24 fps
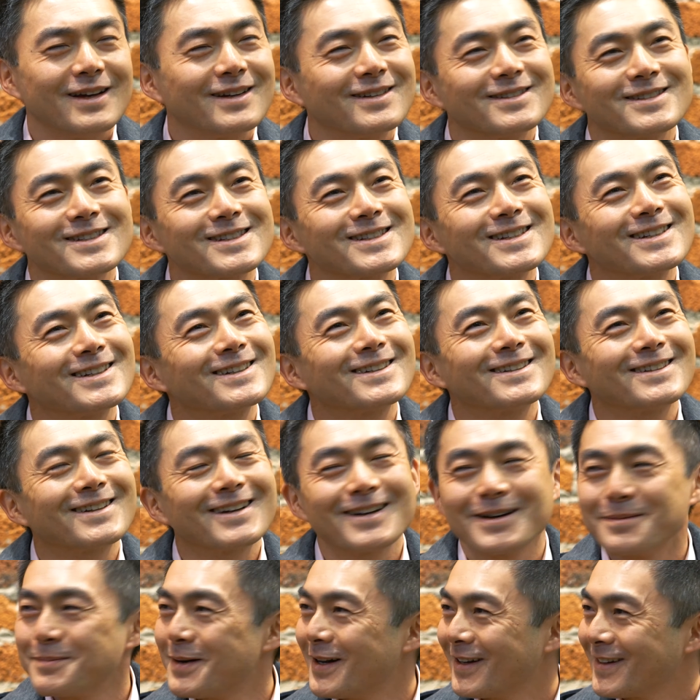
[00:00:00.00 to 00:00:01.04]
I was like,
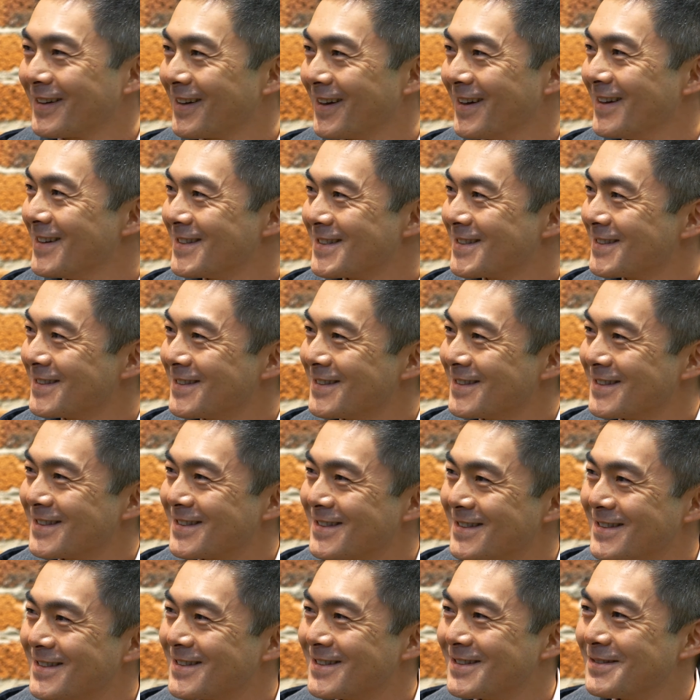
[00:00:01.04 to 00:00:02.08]
come on, guys,
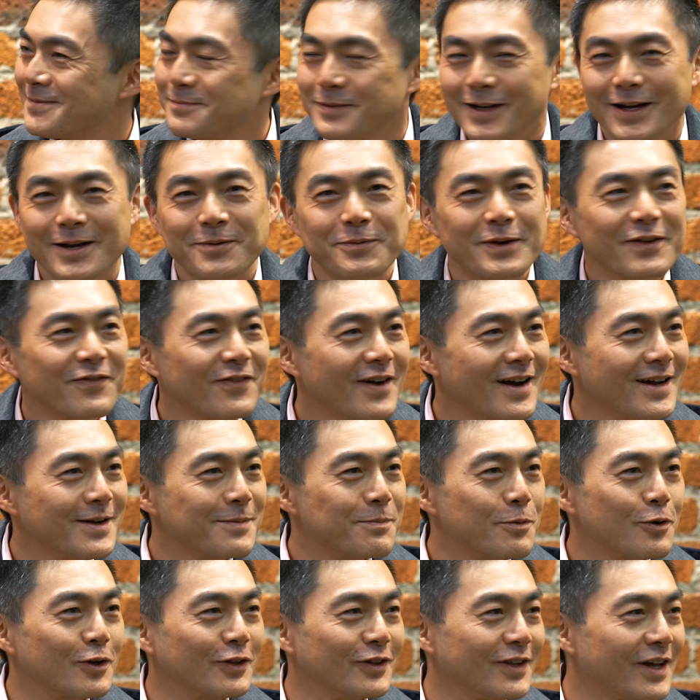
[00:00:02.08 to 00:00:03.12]
can we find a
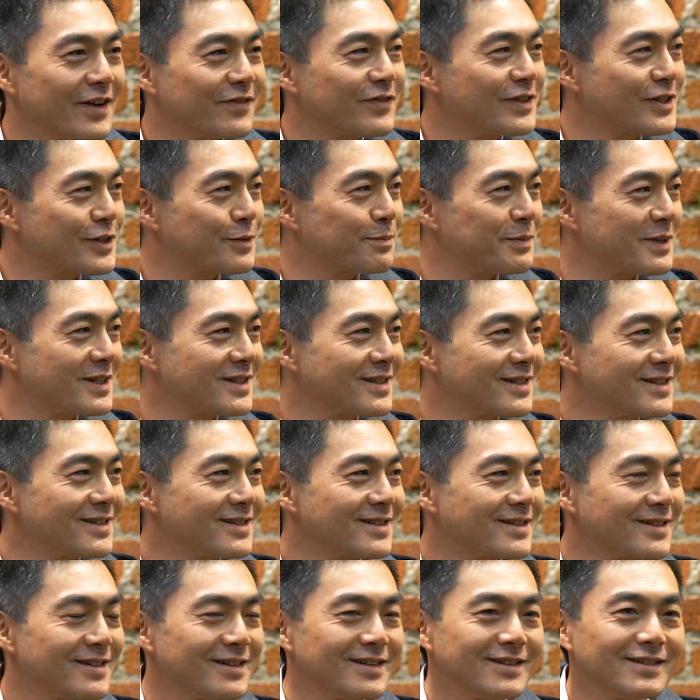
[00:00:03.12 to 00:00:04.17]
more leveraged
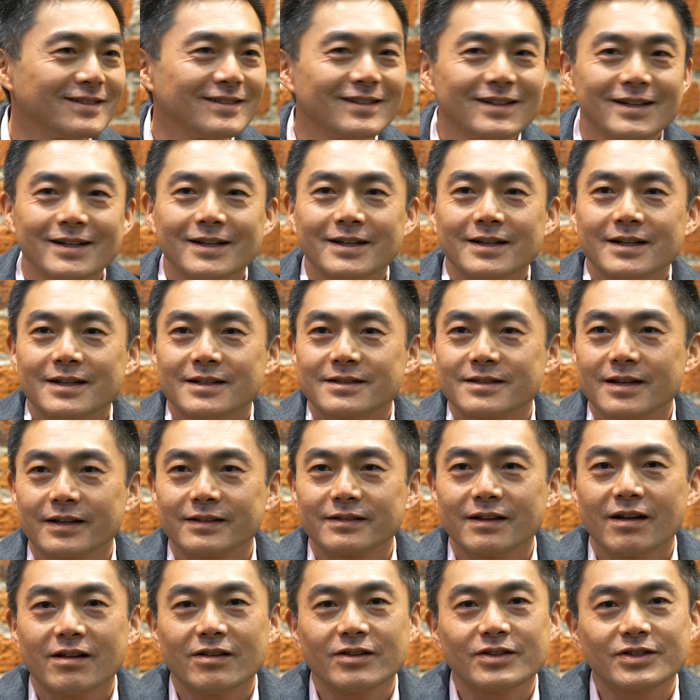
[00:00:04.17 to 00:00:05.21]
business? And
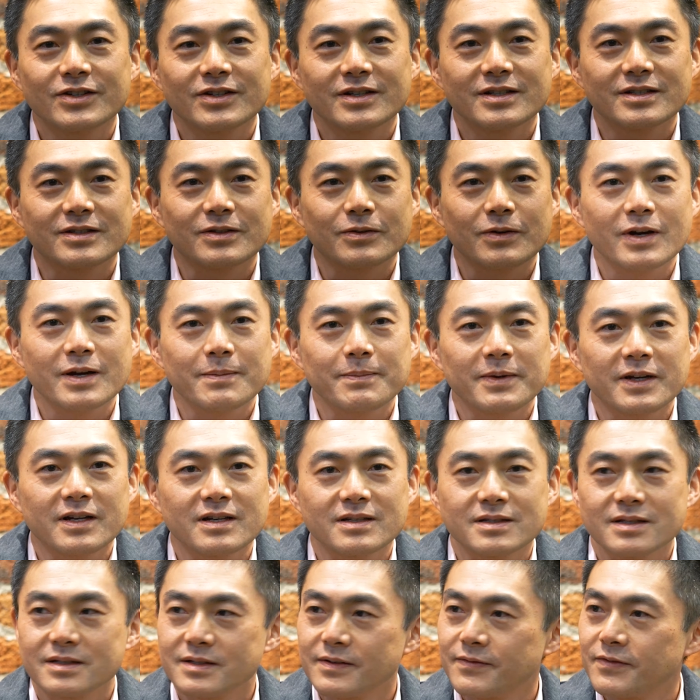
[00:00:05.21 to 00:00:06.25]
technology is great
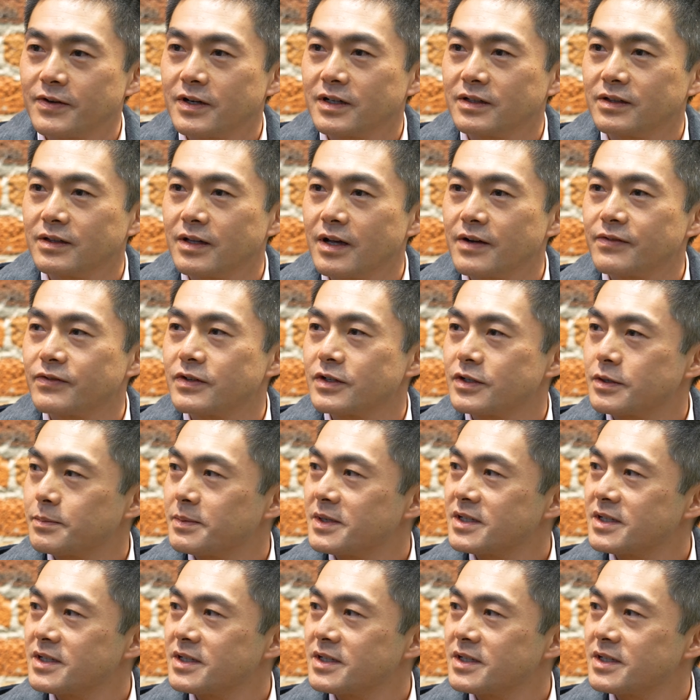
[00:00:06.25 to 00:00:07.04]
because it's a very leveraged